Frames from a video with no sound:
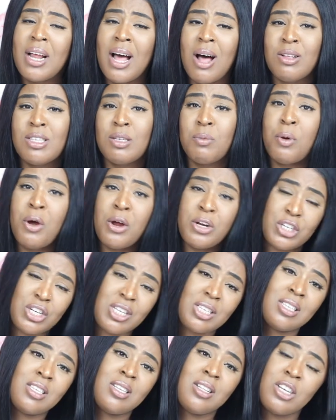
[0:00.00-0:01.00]
on how to
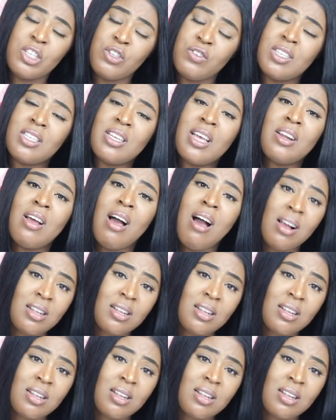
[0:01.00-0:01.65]
purchase luxury designer